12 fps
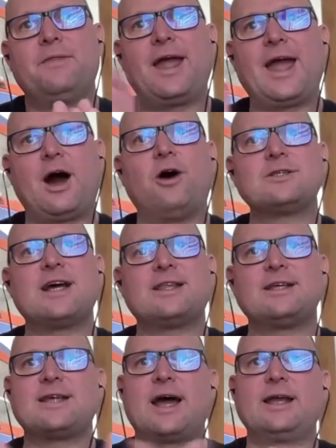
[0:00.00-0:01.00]
also had
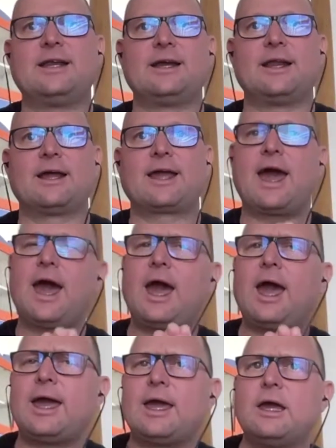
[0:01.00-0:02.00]
this idea like,
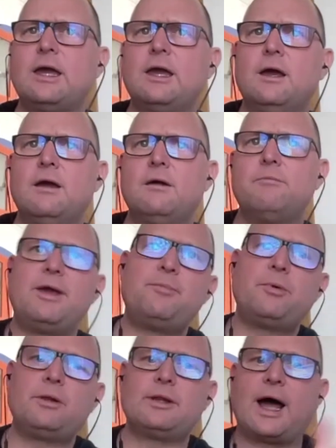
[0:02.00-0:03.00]
hey,
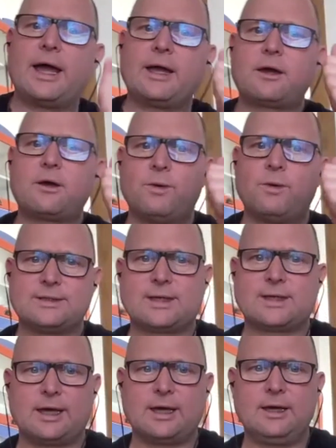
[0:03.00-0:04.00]
people like
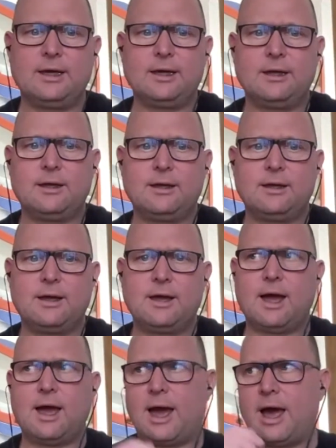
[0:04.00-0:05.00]
whiskey
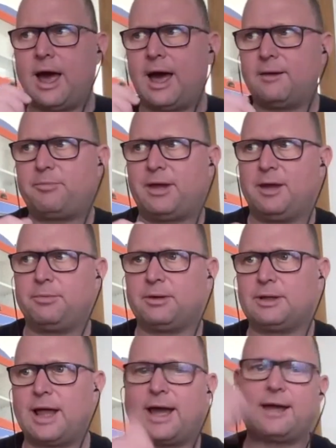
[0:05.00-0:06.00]
and people
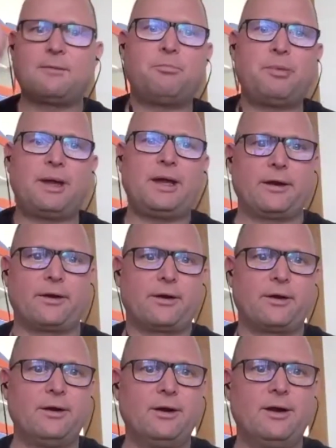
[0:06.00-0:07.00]
like
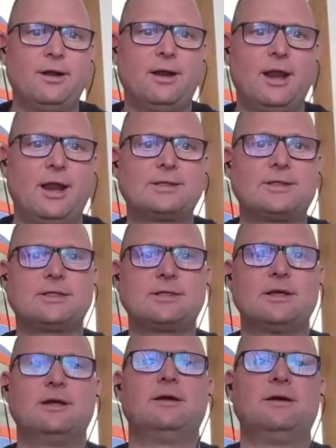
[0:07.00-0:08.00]
beer. Let's
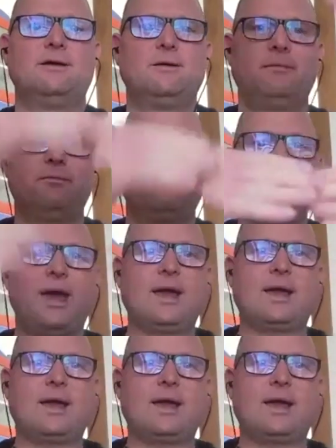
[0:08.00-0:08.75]
make